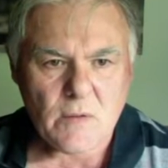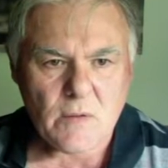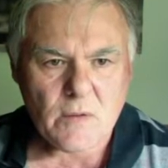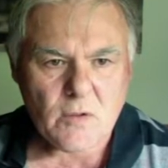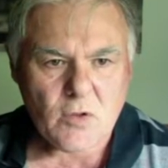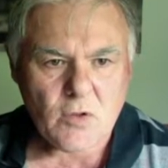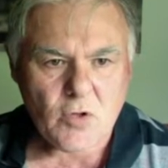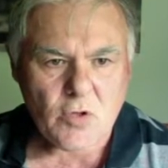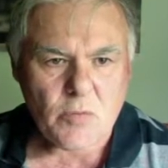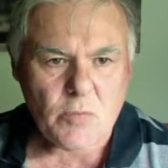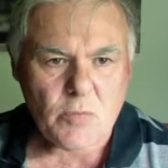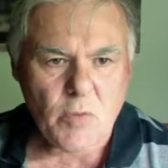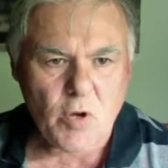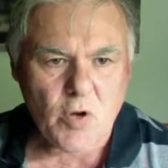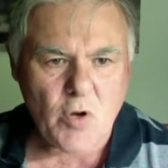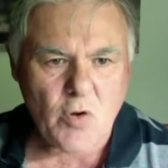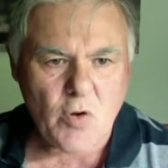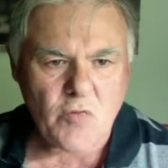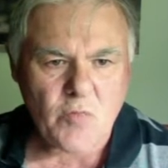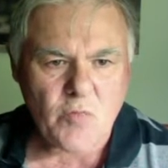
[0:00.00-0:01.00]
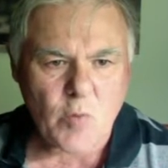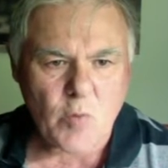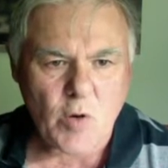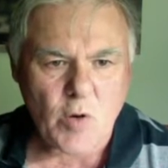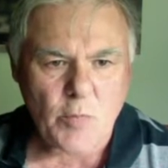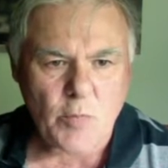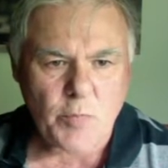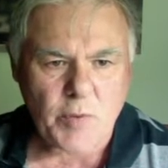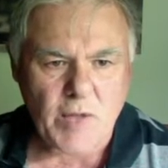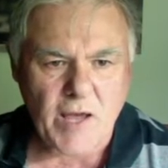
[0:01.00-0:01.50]
Good move. Well
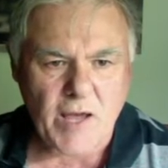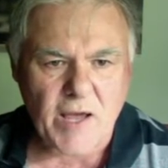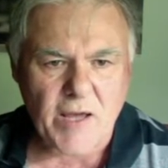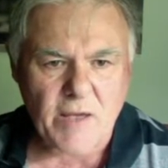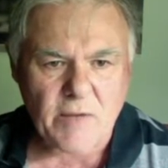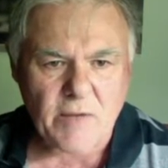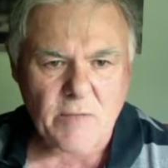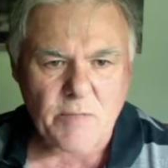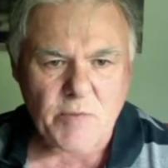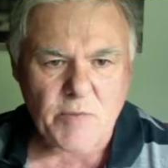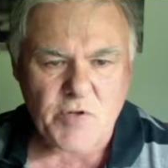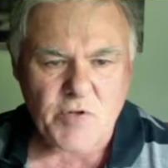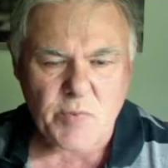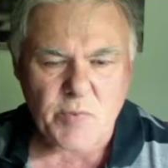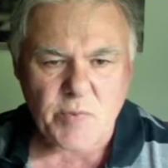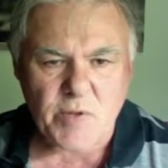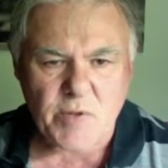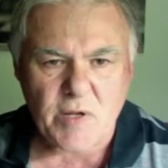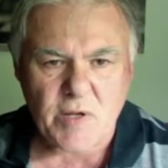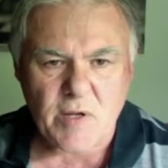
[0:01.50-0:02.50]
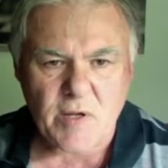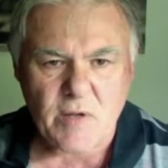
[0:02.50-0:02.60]
played. Bishop there.